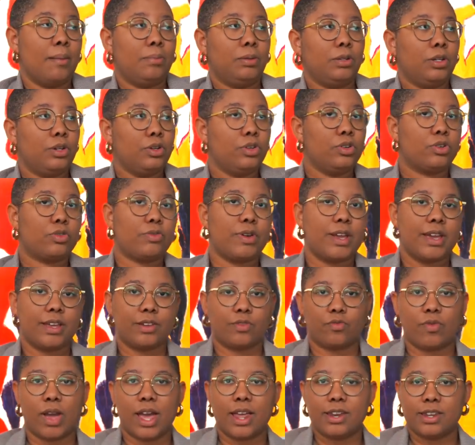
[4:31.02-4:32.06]
Blue,
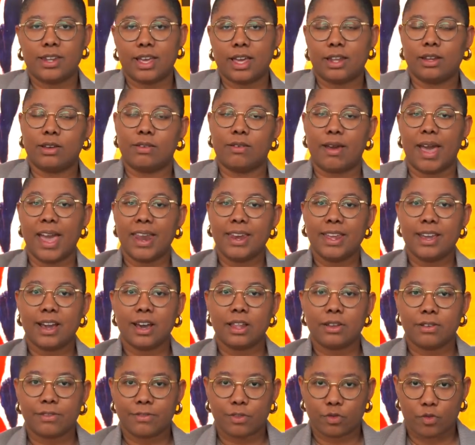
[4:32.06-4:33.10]
green, red, yellow, any
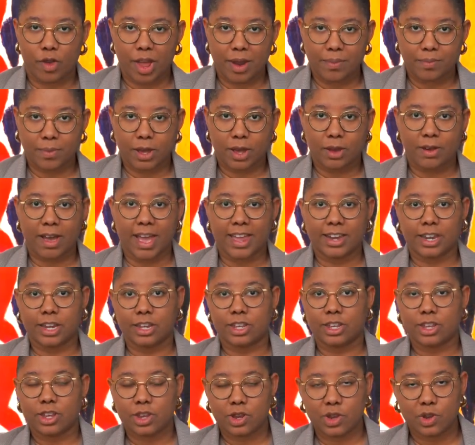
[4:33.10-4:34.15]
color of the rainbow, any
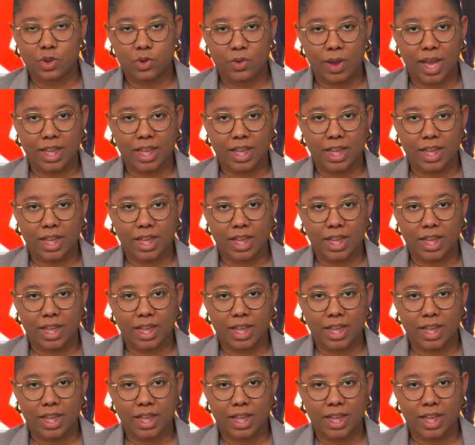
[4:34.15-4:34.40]
hue,